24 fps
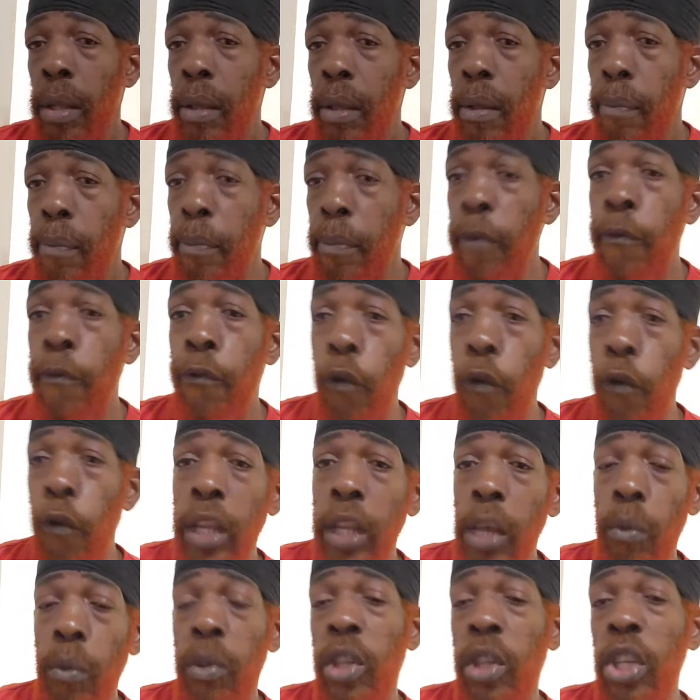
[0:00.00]
Before they
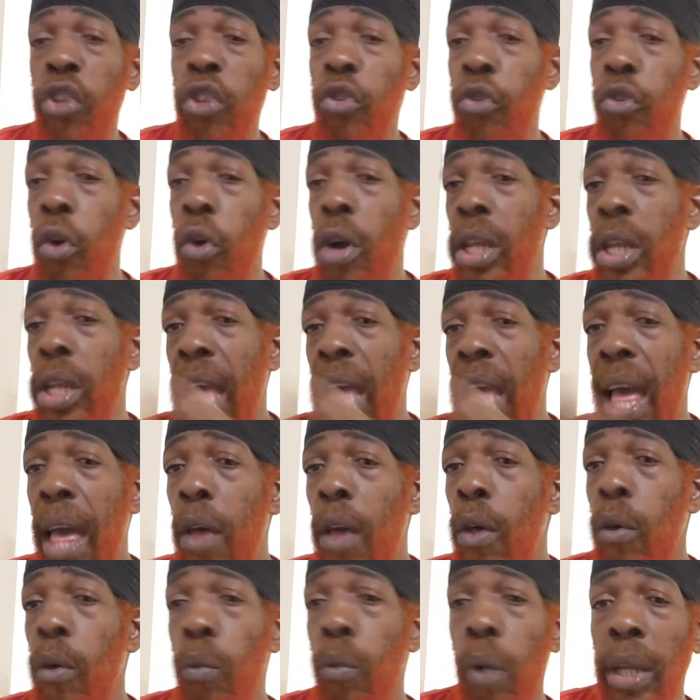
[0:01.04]
was destroyed,
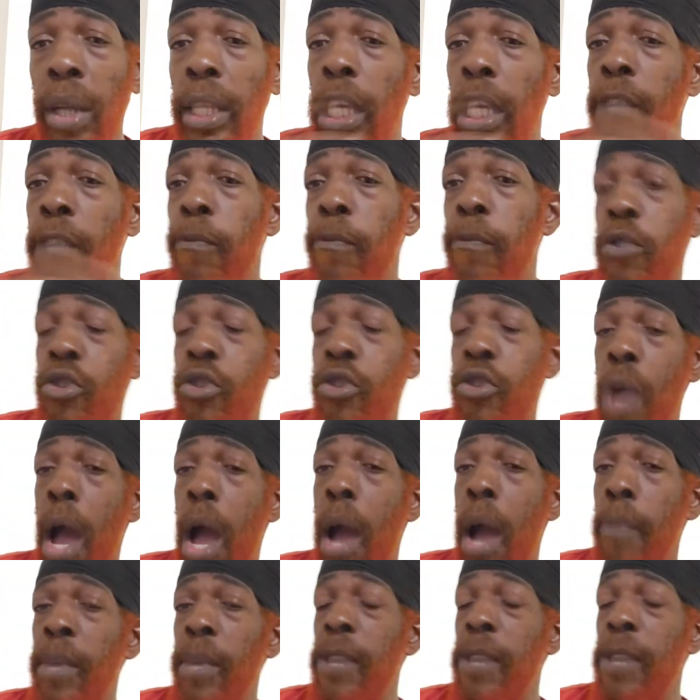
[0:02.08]
what
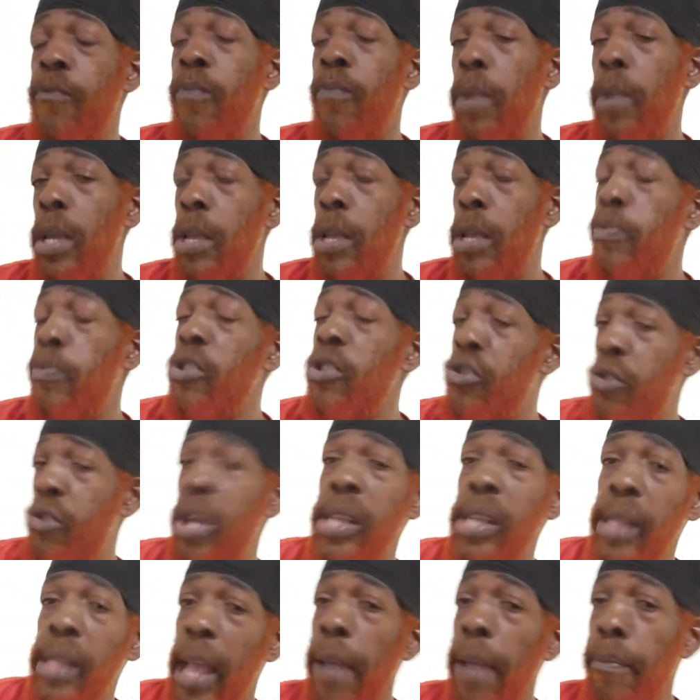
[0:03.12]

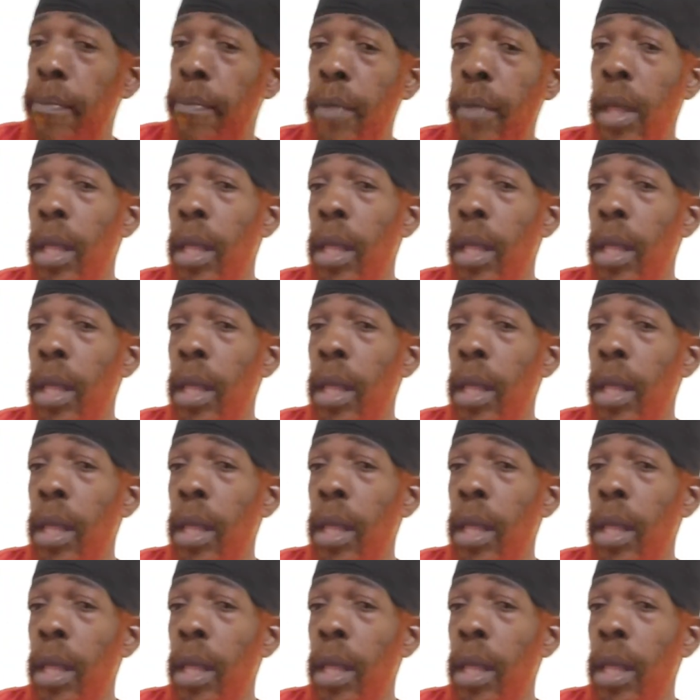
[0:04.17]
infiltrate them?